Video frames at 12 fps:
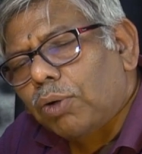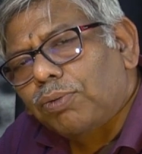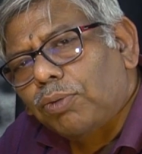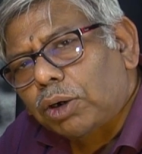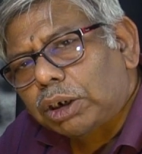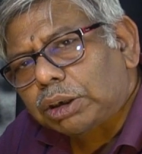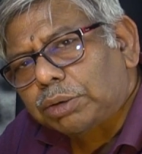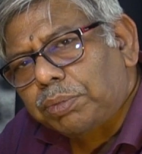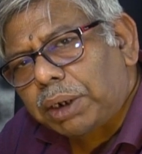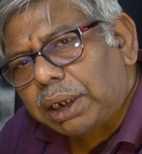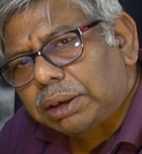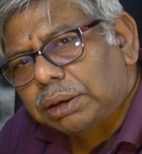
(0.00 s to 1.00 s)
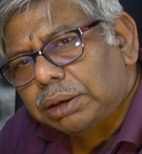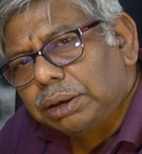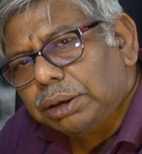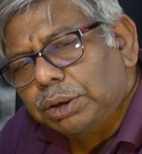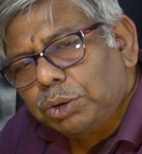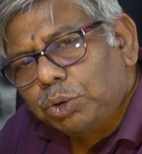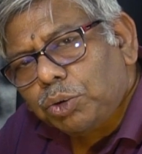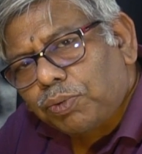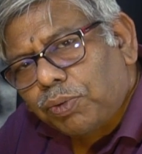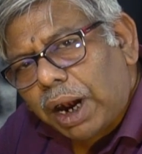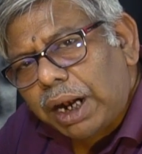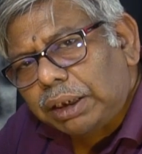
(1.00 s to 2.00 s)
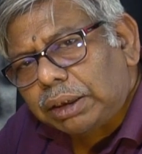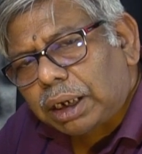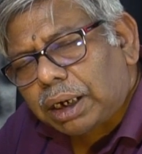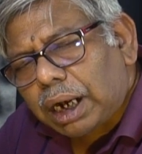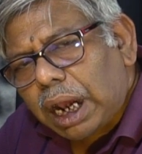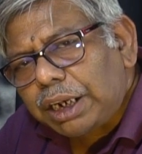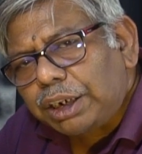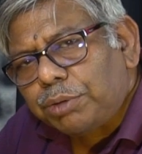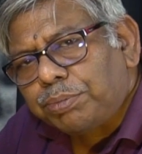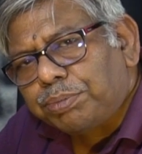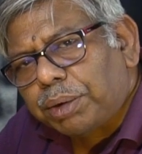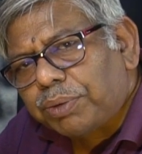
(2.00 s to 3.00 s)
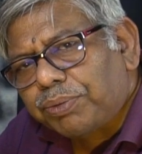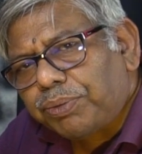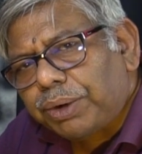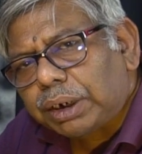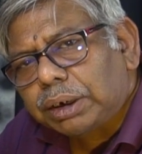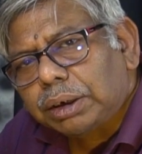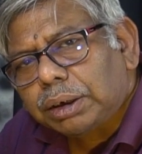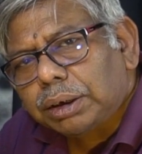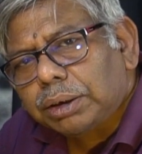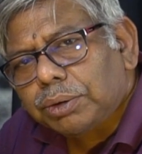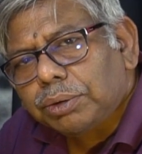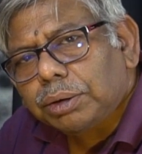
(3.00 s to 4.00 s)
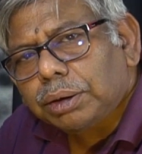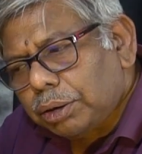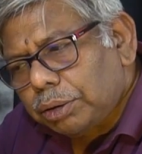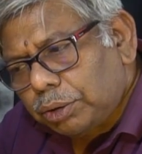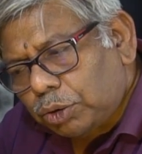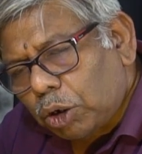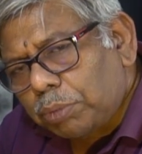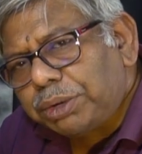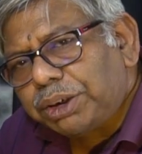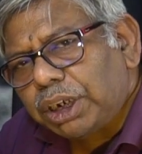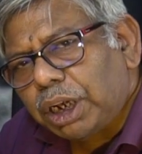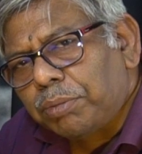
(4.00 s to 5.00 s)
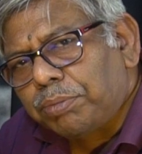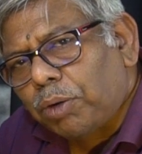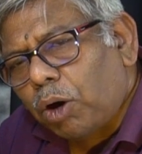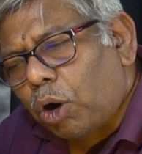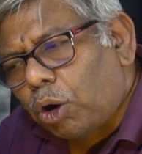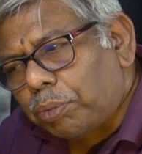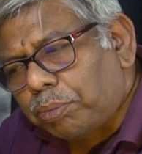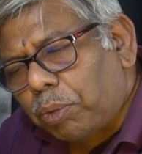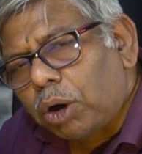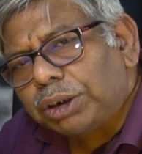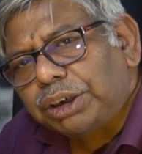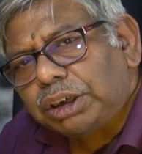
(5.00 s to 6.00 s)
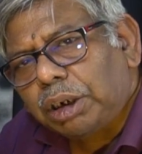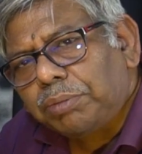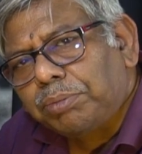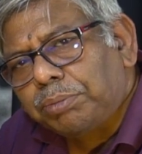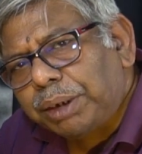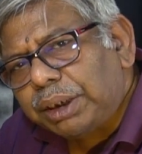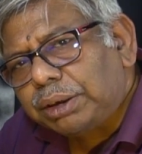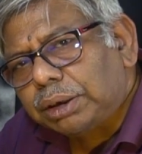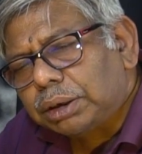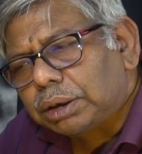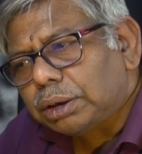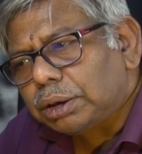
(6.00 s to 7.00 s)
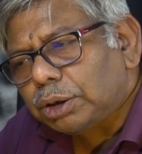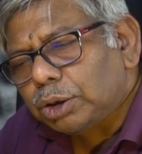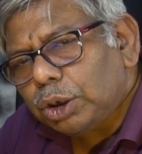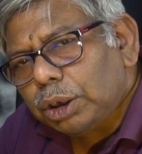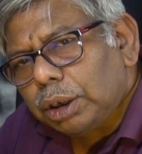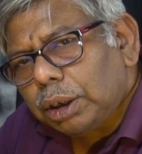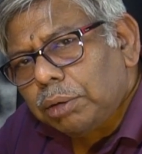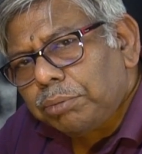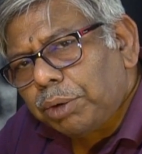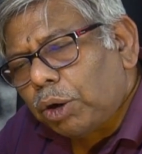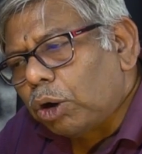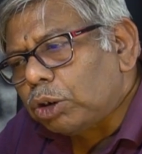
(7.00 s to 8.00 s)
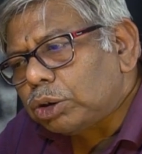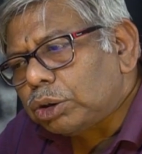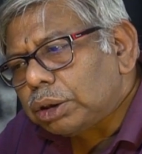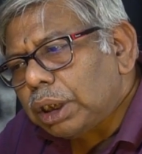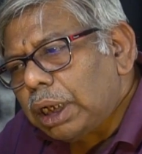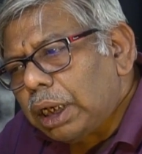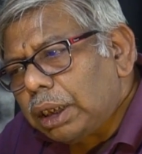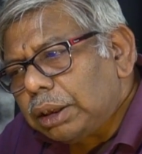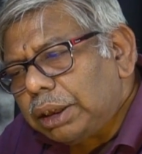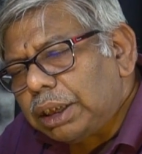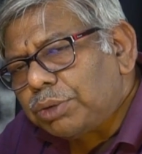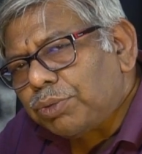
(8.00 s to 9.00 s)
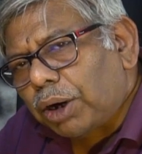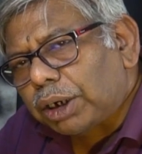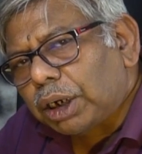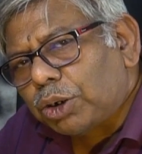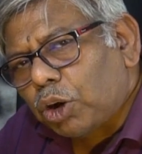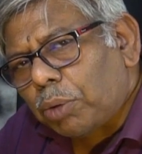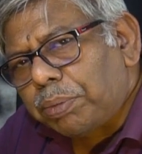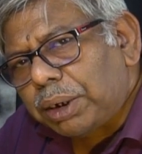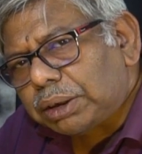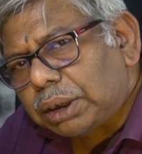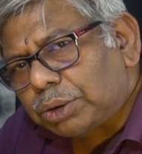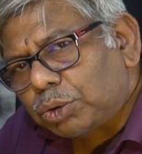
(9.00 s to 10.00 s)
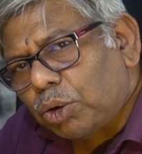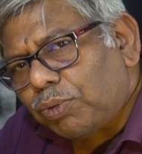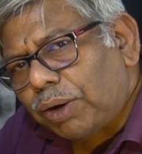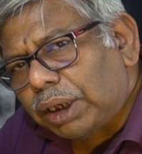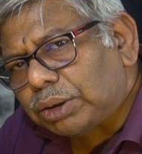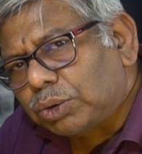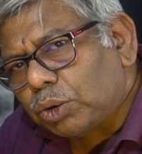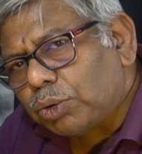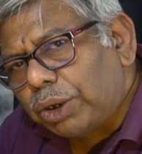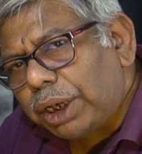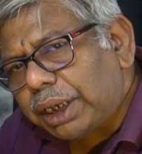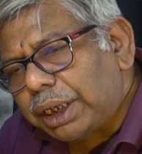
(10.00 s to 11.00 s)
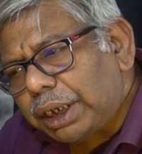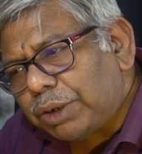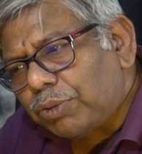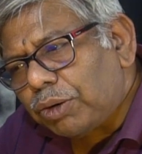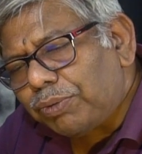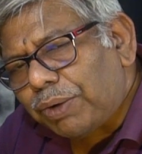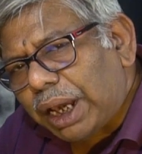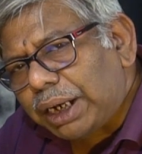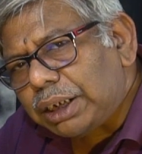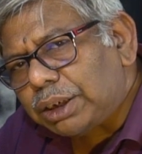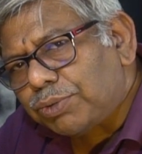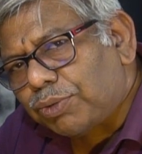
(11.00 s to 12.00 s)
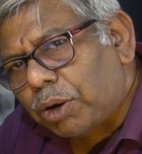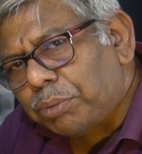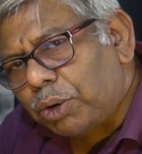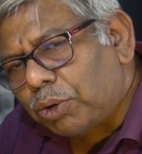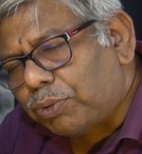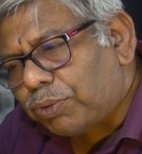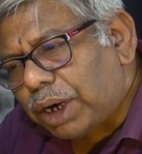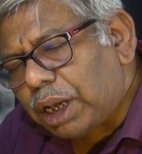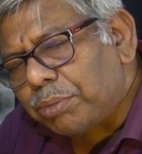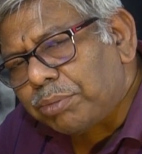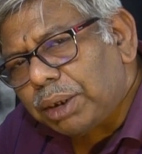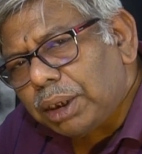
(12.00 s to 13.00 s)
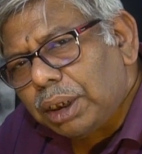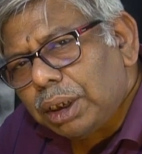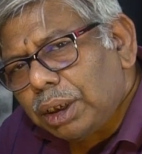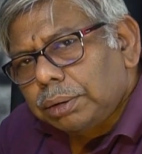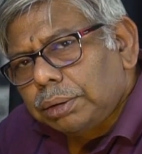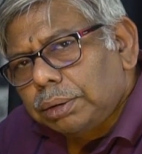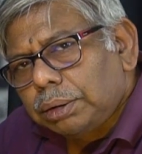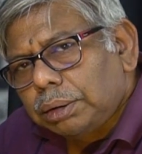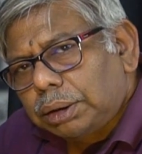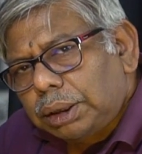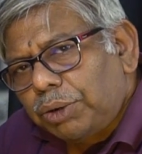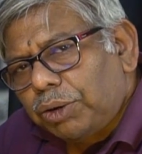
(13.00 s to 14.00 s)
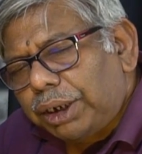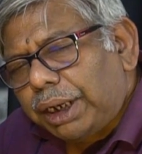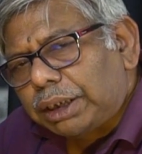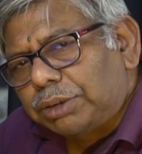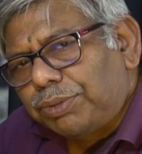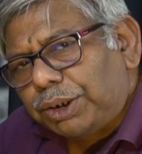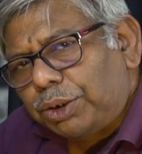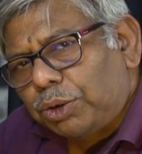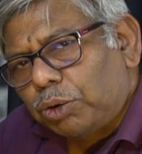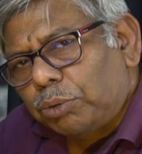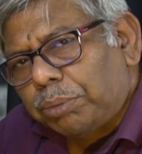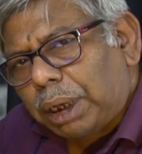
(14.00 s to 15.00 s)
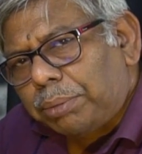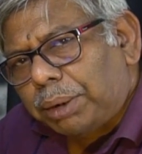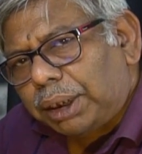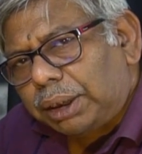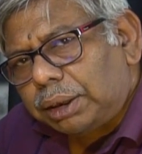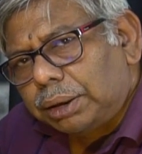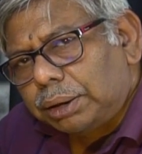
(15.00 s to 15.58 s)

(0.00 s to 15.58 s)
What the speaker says: of water splash to find the right perfect dome shape or ball shape pictures, because these water droplets are so fast, so quick, it will vanish from your frame. See you in next video. Bye bye.